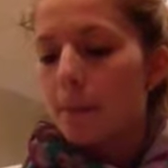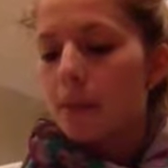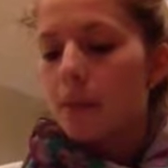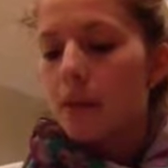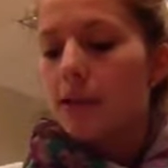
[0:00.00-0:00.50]

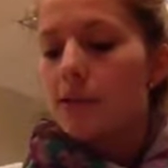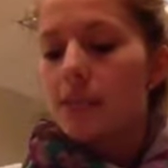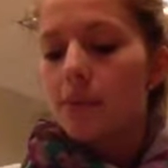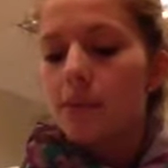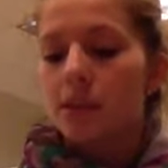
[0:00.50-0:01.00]
And my
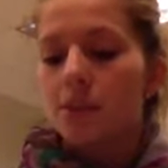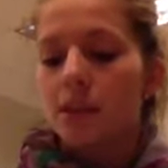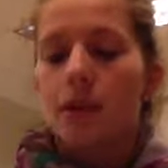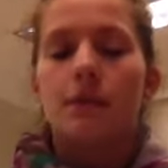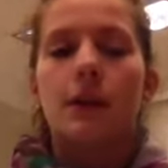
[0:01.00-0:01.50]
assessment would
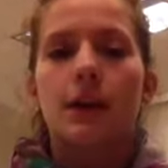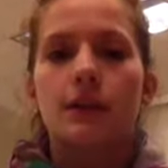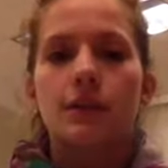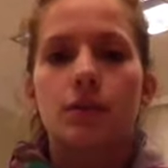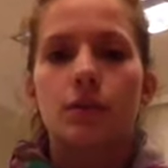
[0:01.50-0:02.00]
simply be for
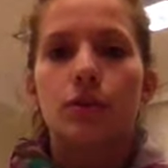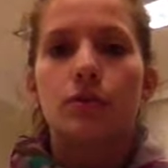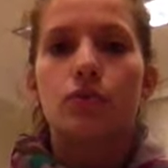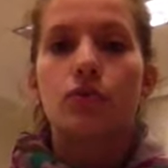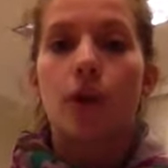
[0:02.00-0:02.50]
kids
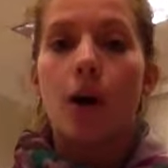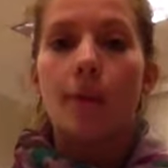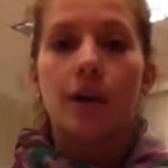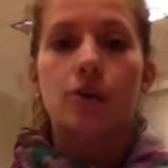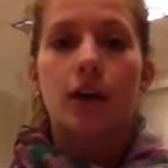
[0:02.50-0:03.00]
to draw a
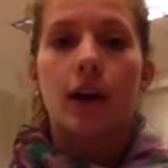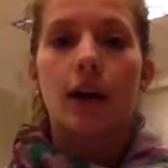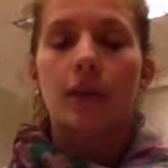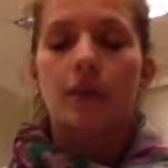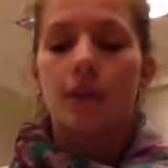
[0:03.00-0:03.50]
picture
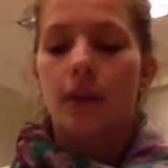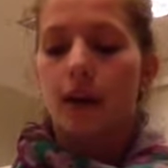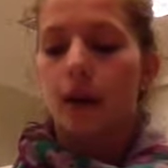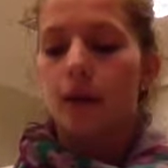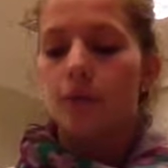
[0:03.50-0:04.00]
of
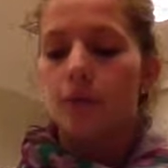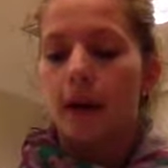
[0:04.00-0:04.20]
their